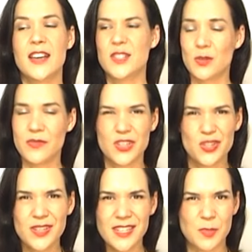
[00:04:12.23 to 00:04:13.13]
So if you
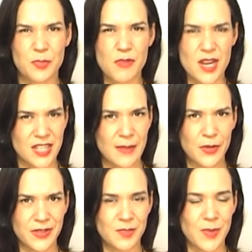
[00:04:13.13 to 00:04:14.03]
do need to brush up
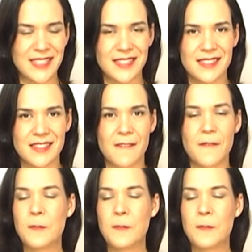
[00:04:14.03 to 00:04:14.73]
on this basic stuff,